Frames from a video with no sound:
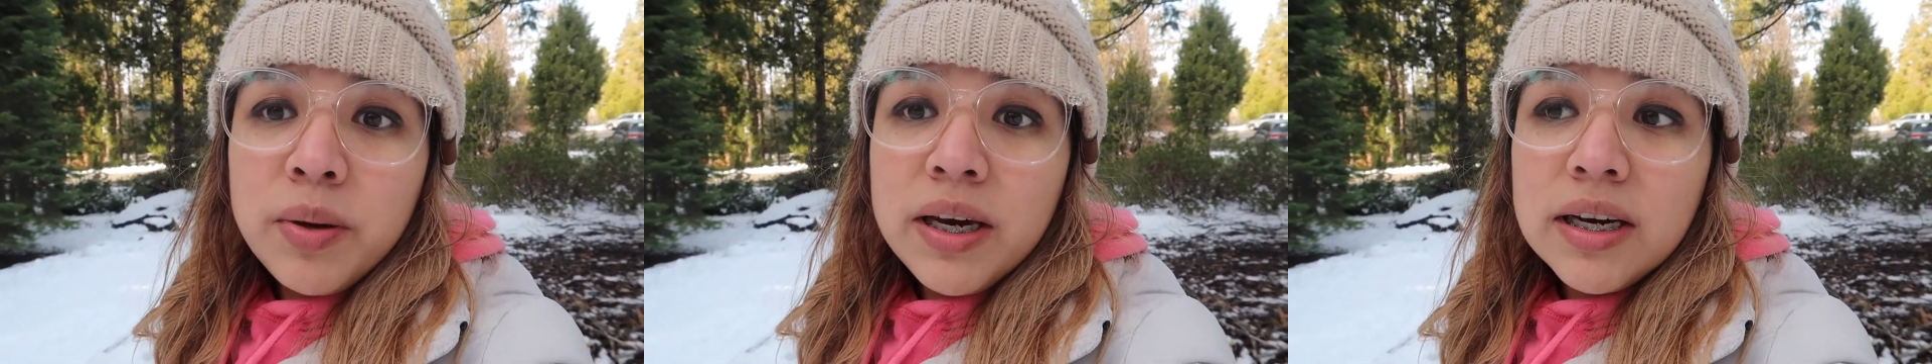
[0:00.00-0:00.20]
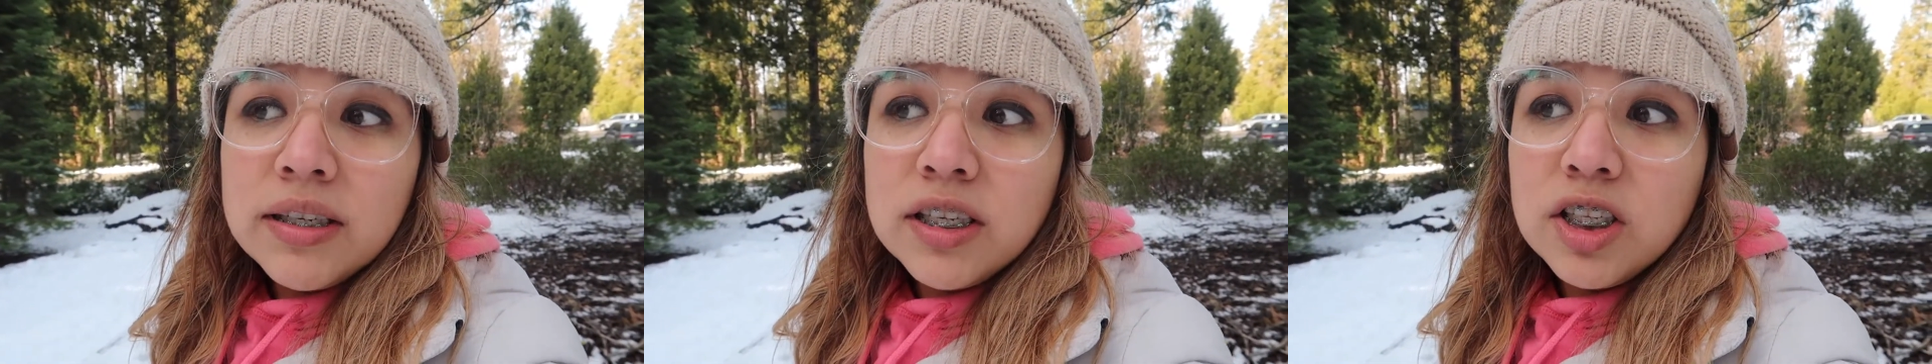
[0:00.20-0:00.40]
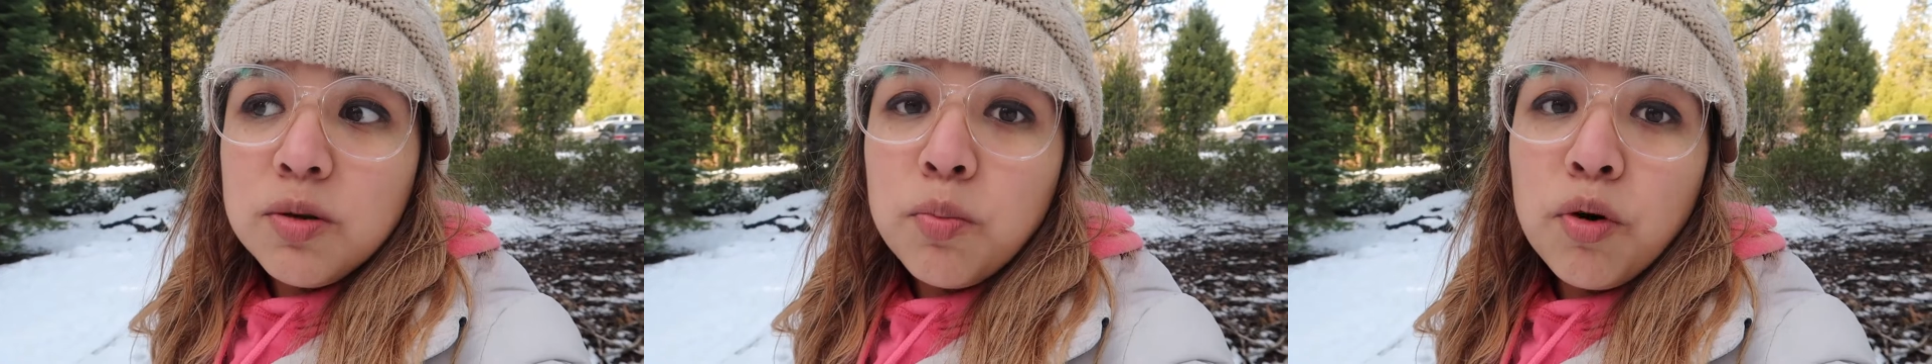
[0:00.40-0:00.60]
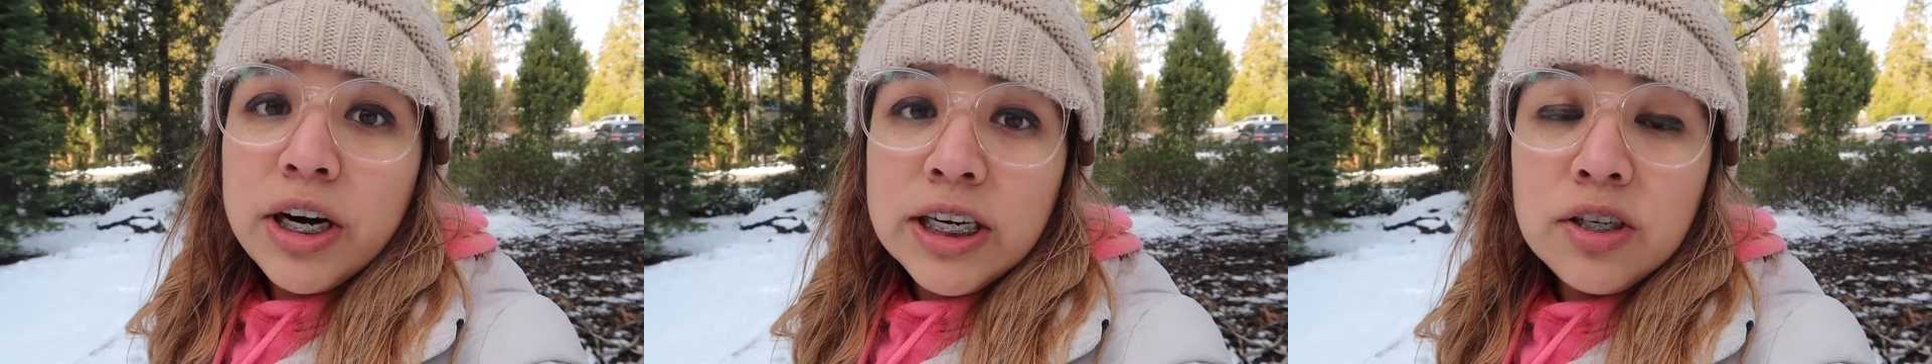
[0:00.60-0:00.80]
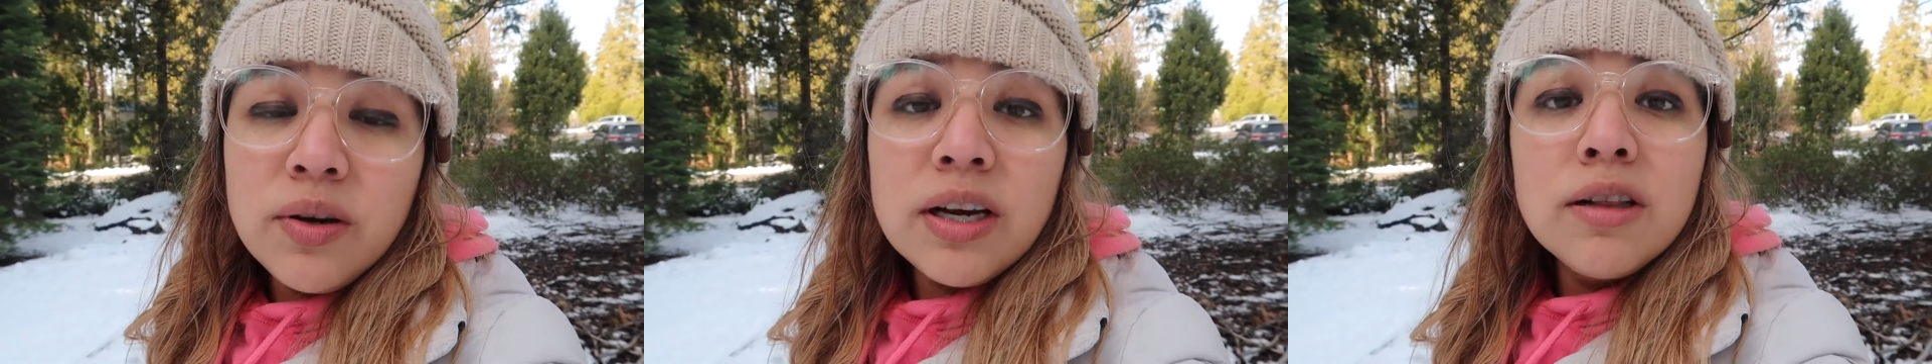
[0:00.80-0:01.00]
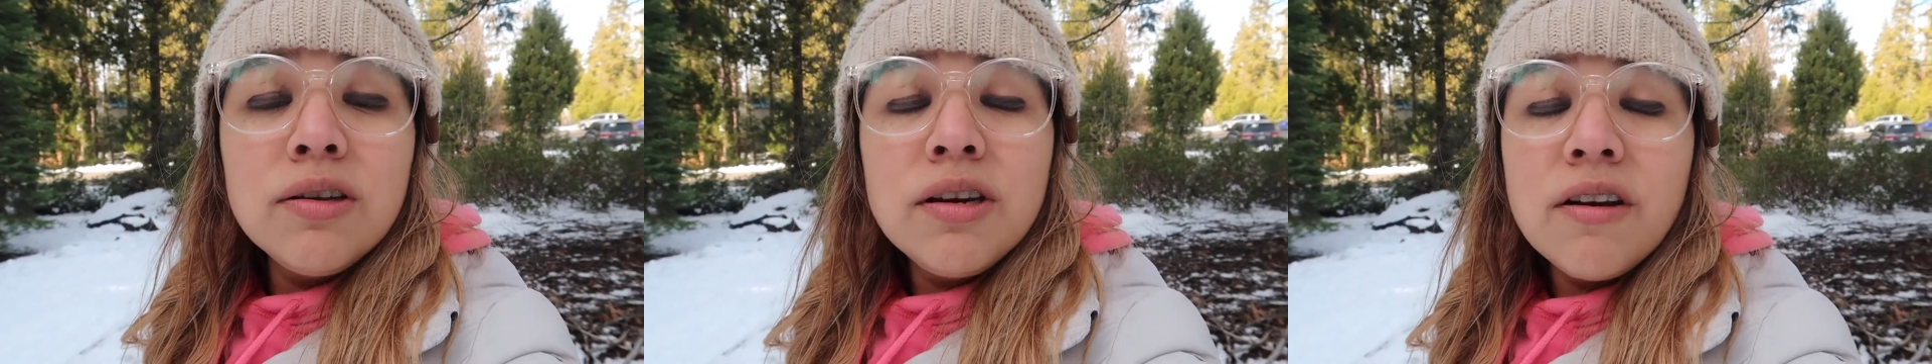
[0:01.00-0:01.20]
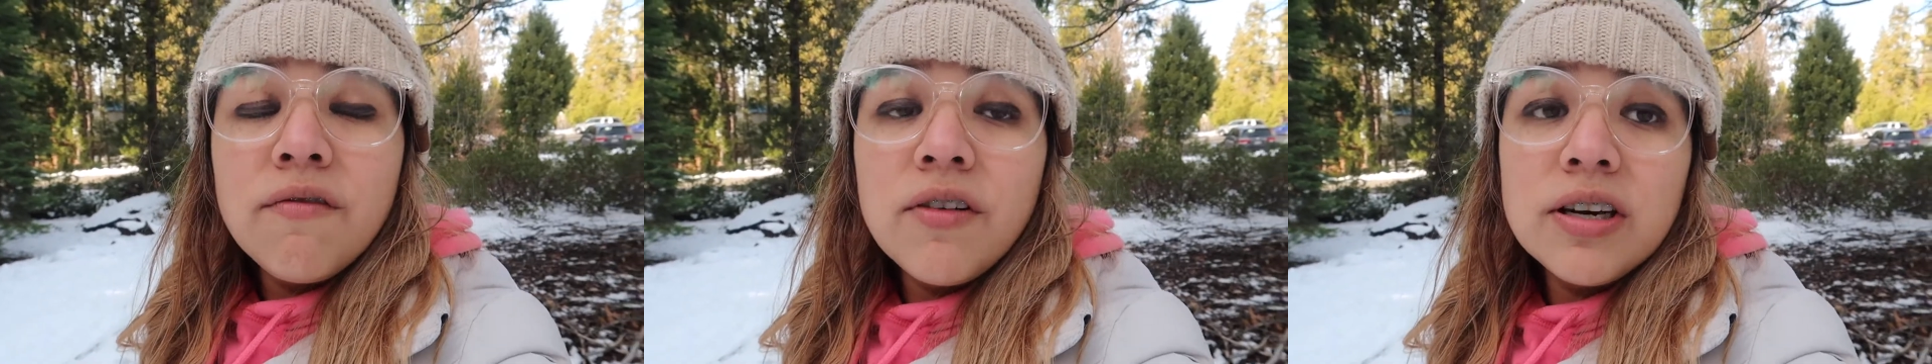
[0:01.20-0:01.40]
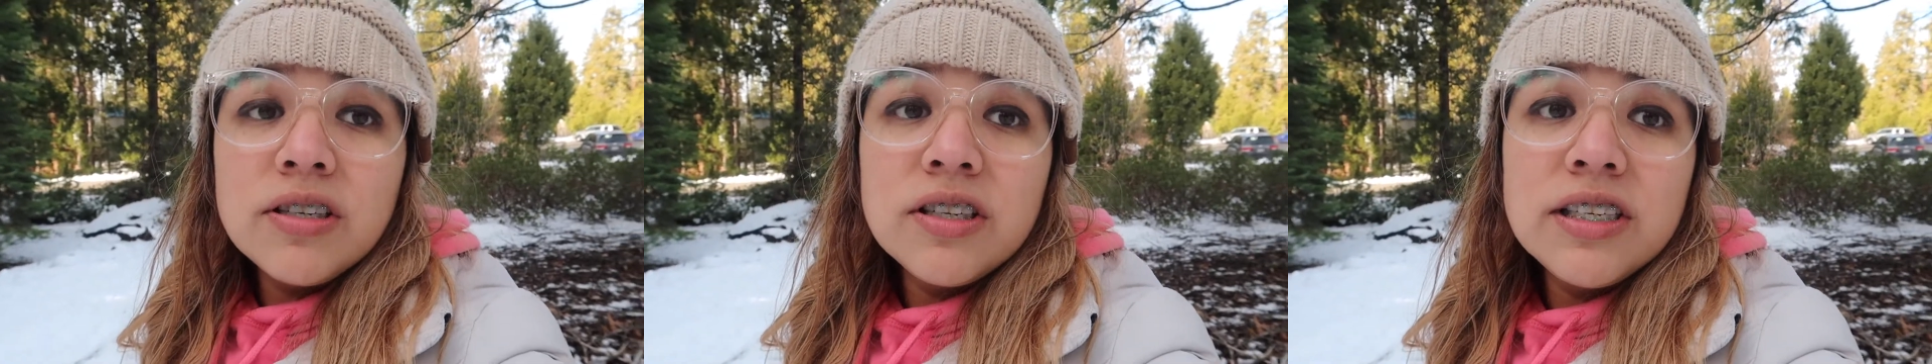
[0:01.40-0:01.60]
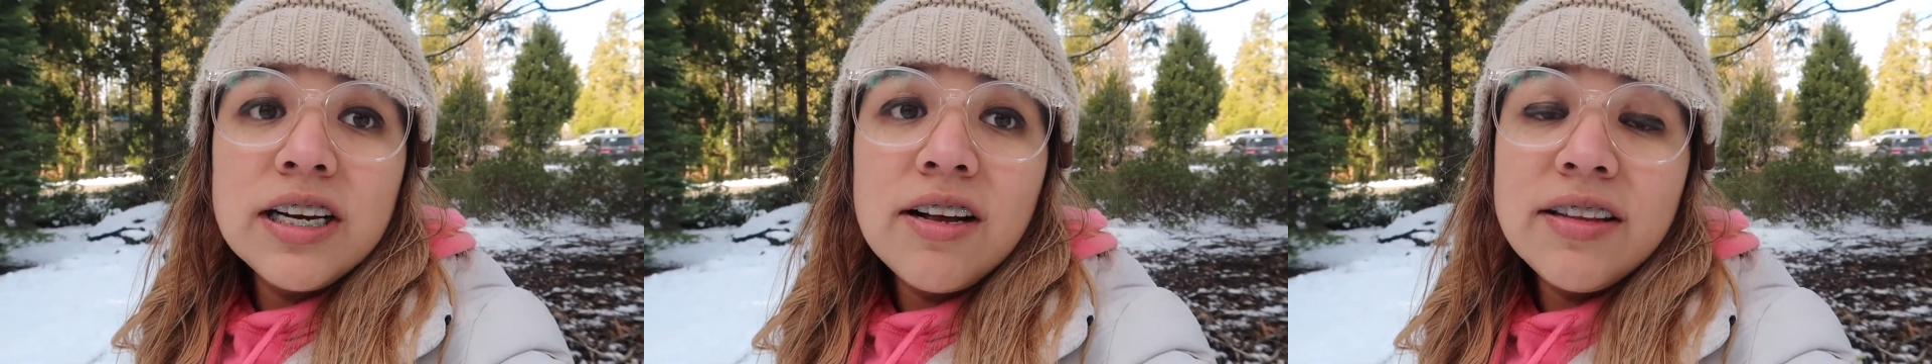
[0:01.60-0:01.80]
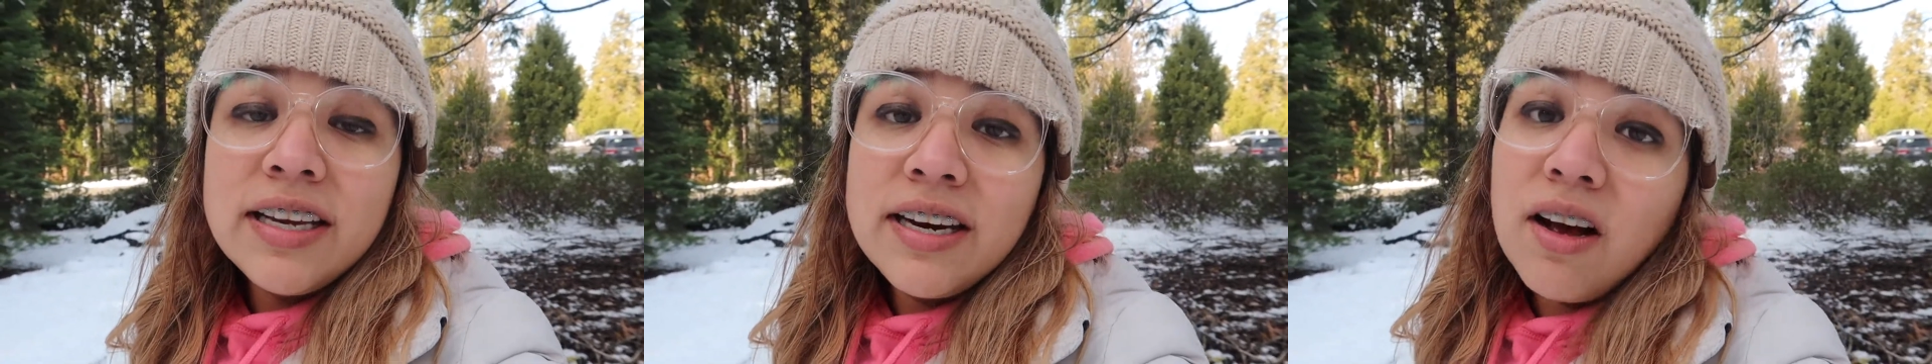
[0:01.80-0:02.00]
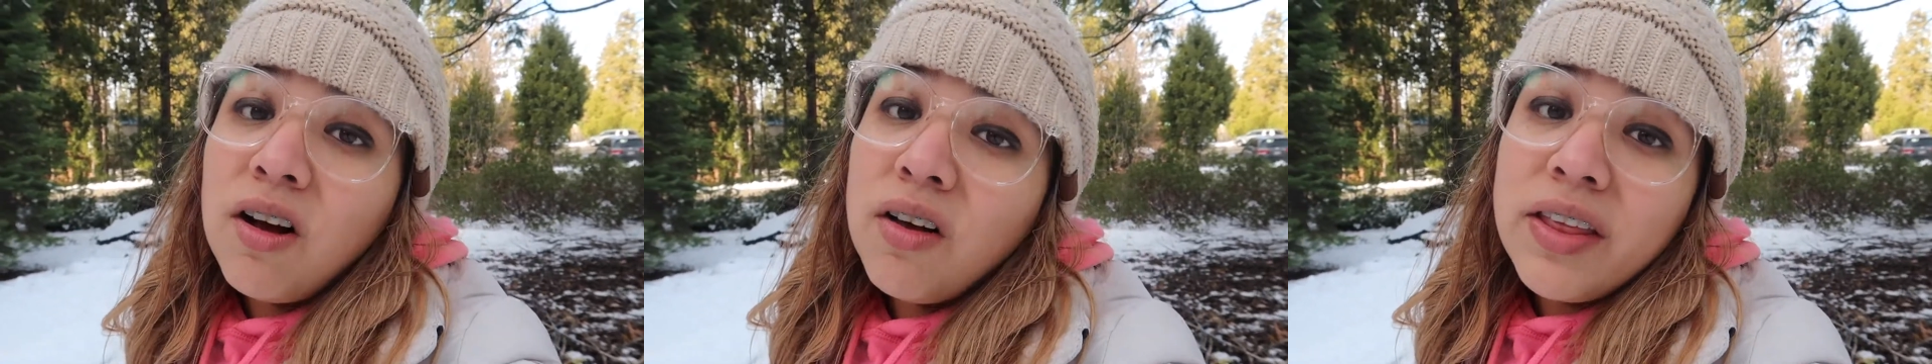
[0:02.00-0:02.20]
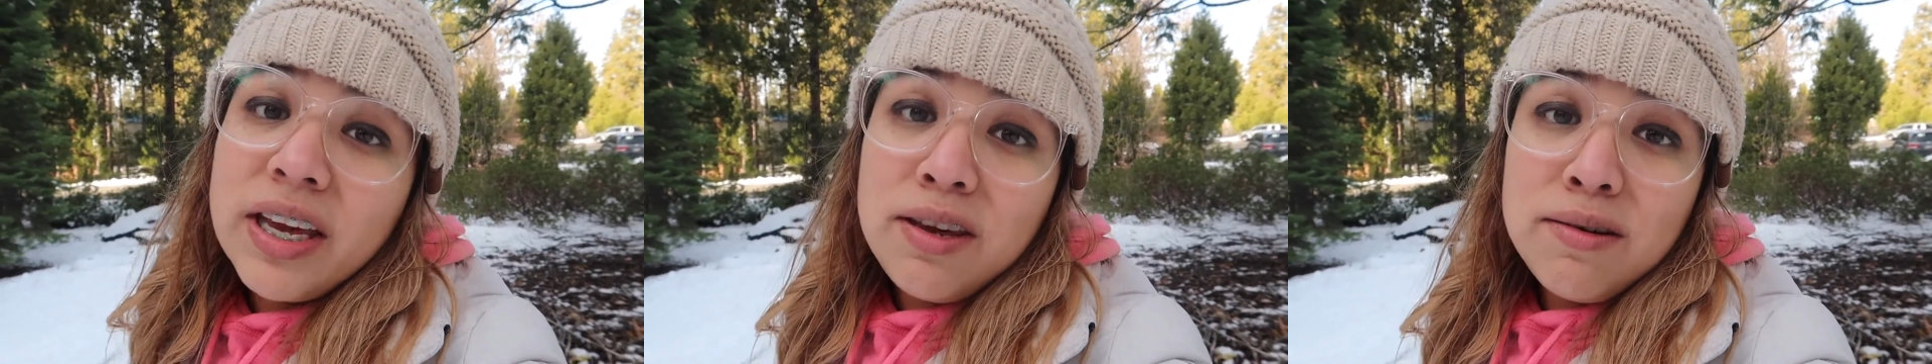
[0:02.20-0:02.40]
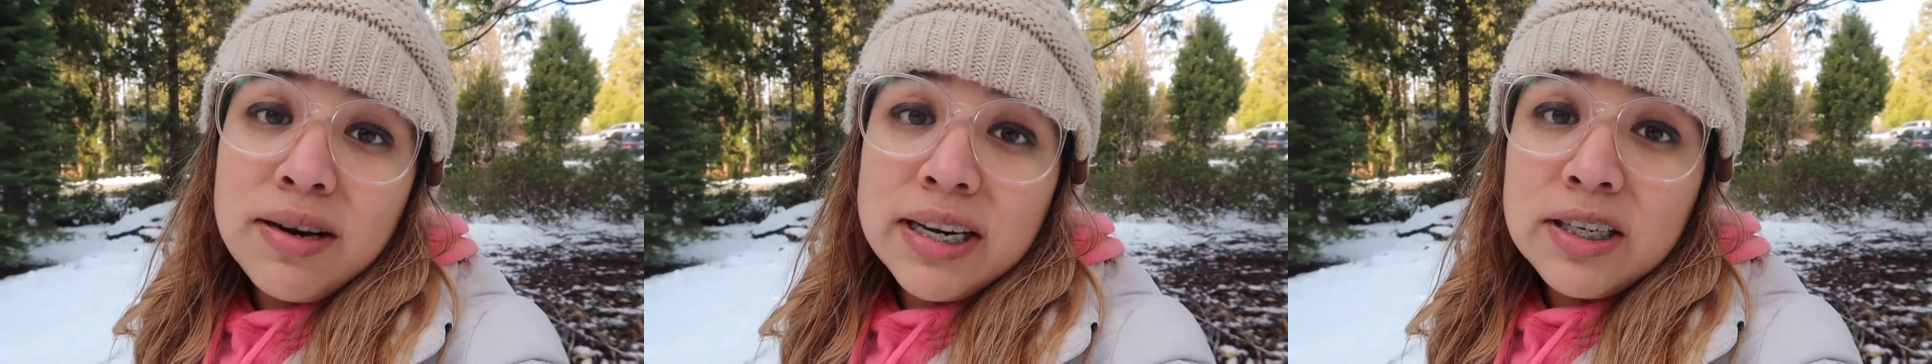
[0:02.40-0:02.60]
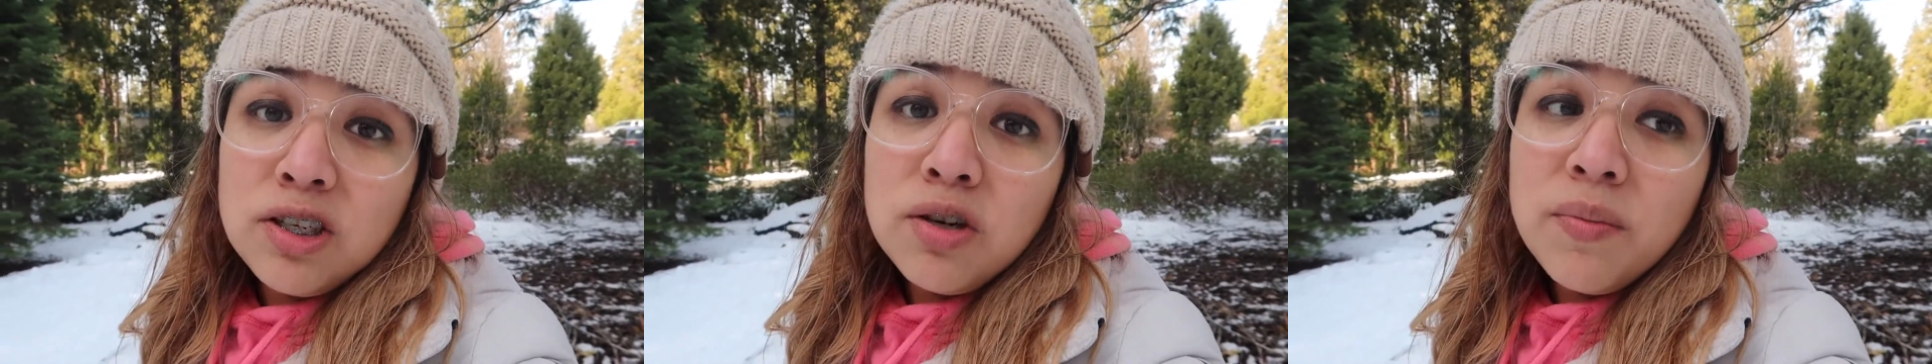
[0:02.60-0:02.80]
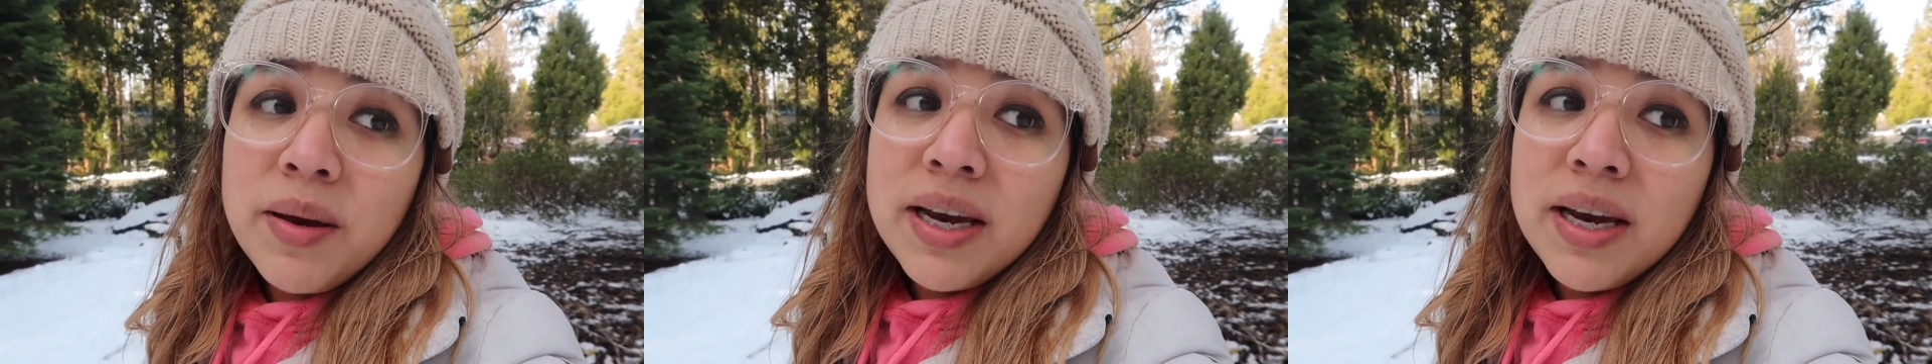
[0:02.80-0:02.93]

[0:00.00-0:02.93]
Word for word: because it's important to include your foster child in all that you guys do,